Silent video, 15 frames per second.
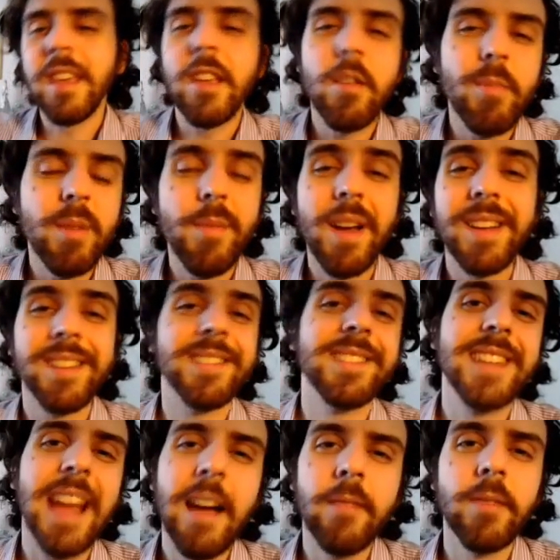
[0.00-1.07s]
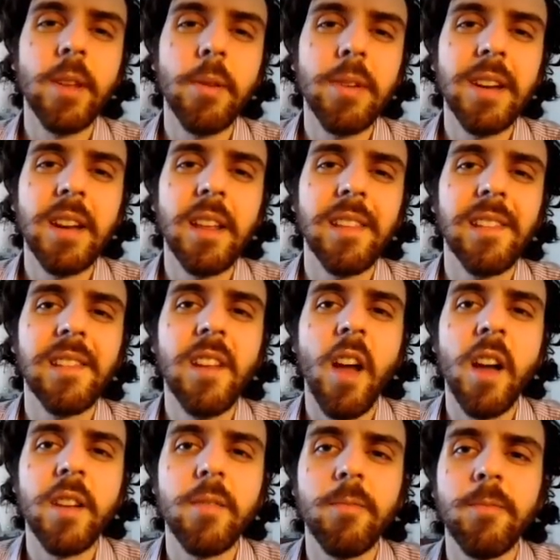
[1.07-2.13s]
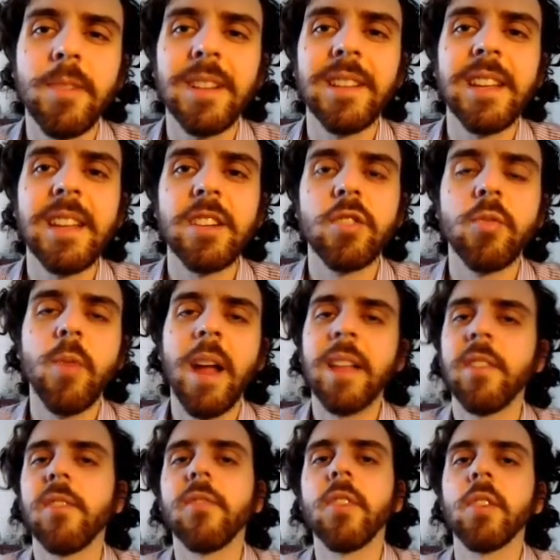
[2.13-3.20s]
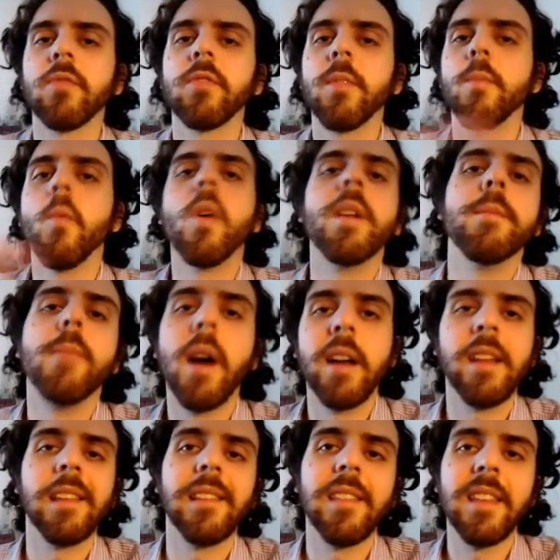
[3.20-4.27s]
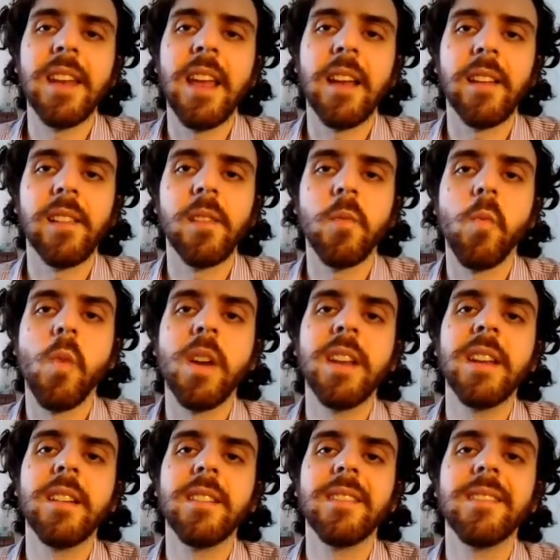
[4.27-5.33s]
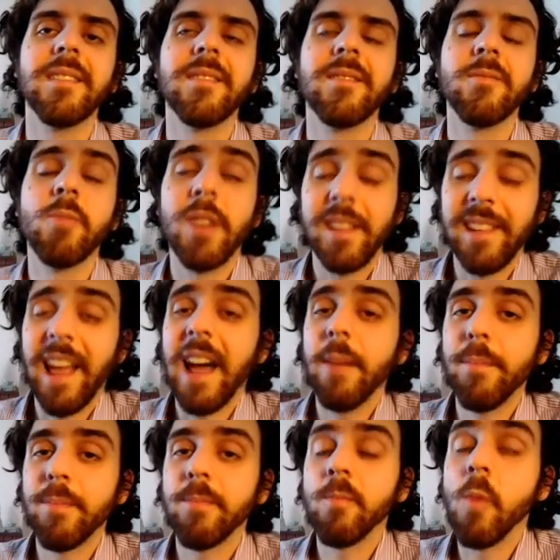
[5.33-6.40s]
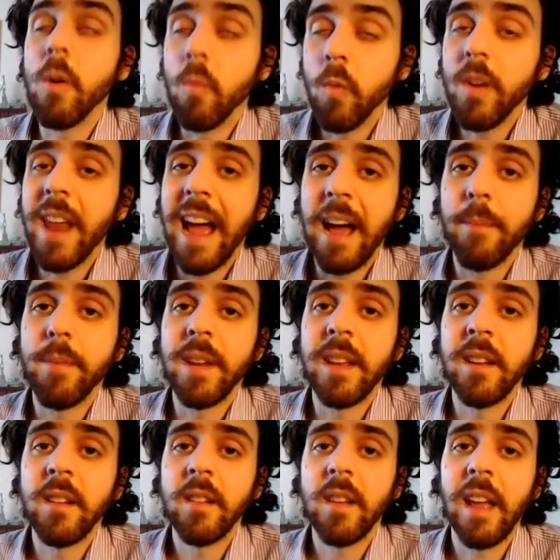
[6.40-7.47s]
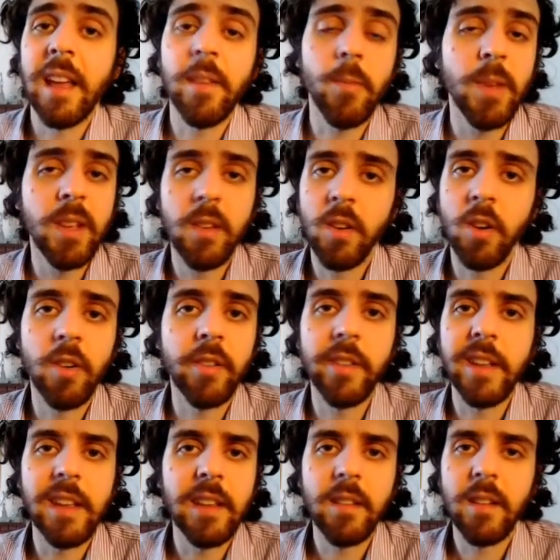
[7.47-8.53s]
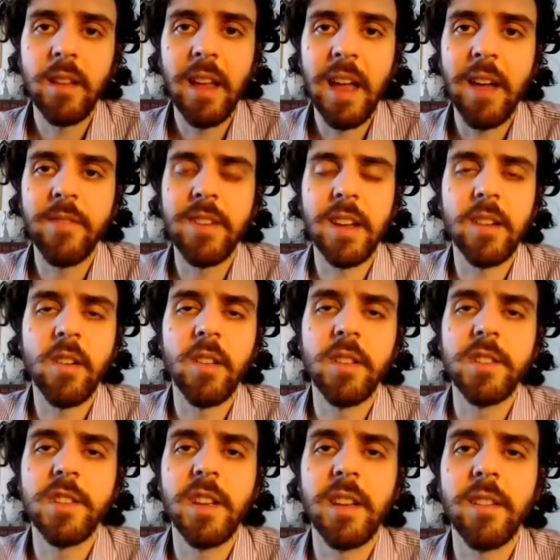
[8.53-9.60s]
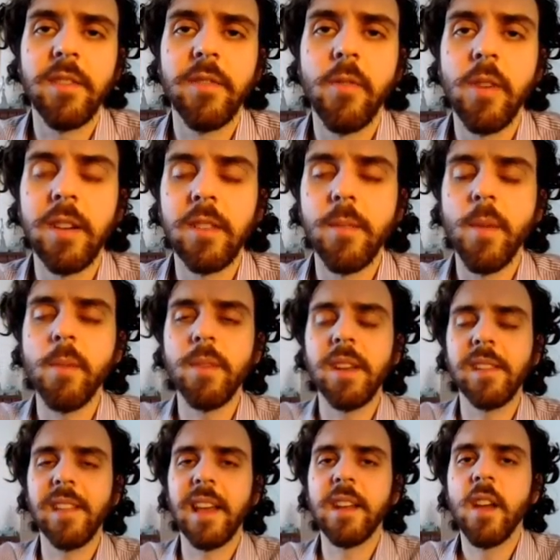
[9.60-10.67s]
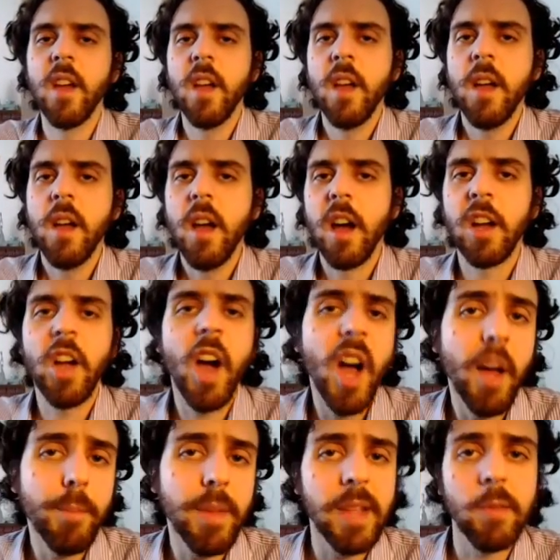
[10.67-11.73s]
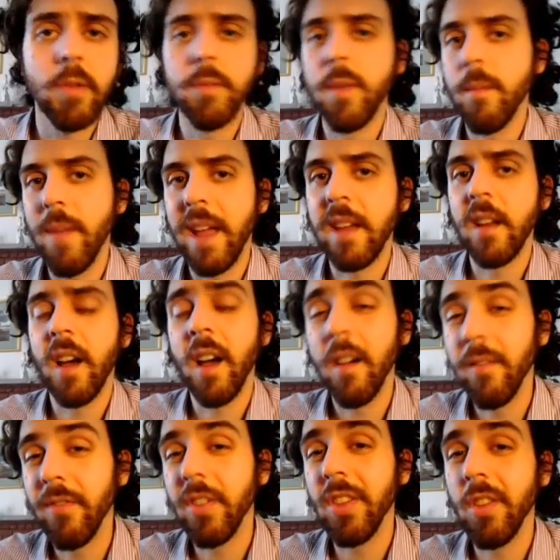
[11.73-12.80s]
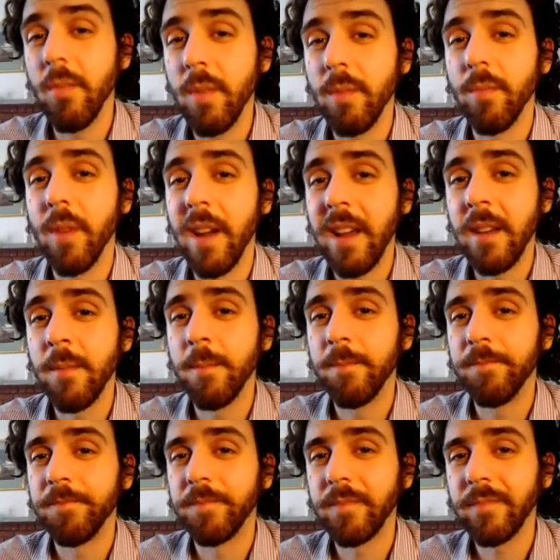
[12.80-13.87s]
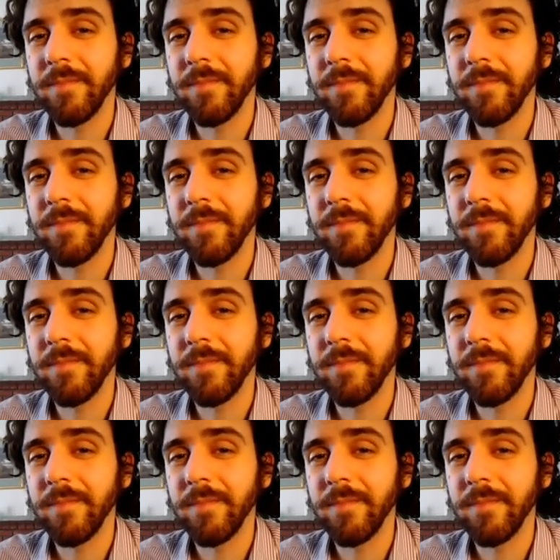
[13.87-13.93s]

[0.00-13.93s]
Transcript: the human mind is downloaded. It's not really transferred from one body to the next. What it what is hap- what would happening as we currently have technology for at the moment is that a copy would be made of the human brain.